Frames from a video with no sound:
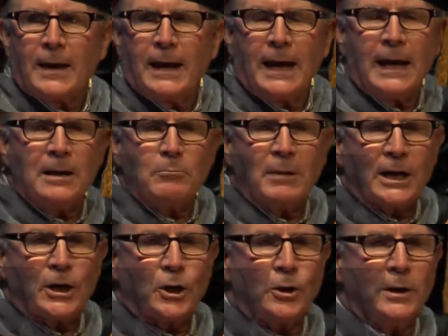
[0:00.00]
And my
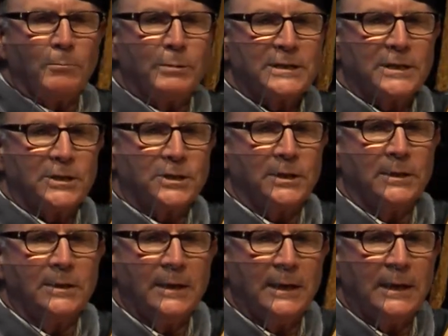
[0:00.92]
current
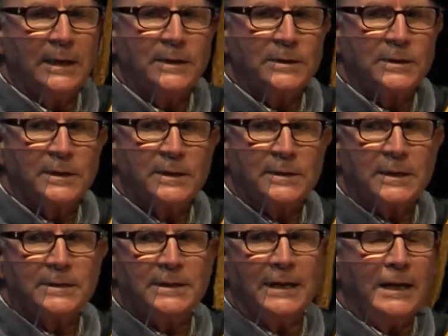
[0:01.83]
position is the
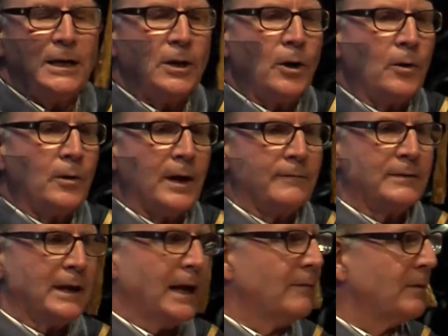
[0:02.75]
CEO of
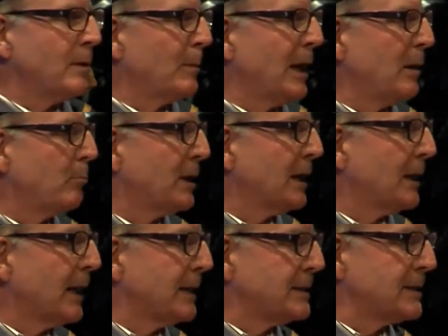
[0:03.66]
the AVMA
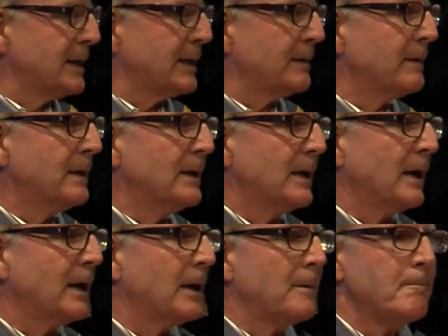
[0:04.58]
PLIT.
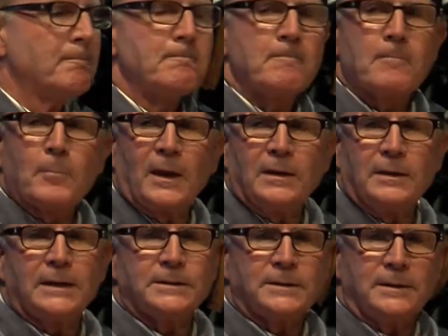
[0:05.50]

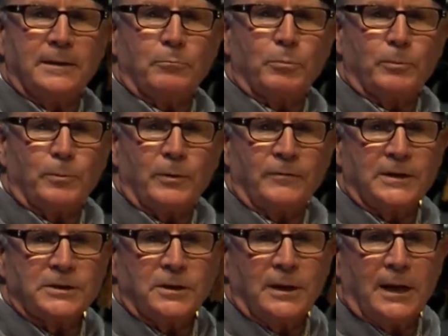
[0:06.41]
That's the
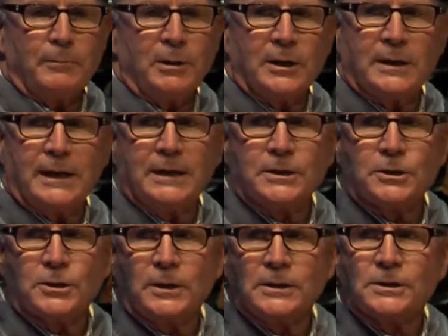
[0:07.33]
Professional Liability
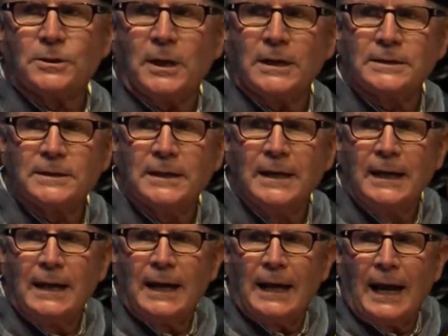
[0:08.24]
Insurance Trust.
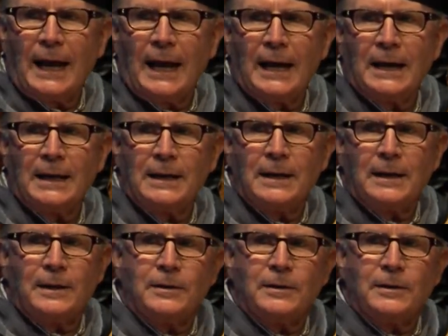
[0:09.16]
And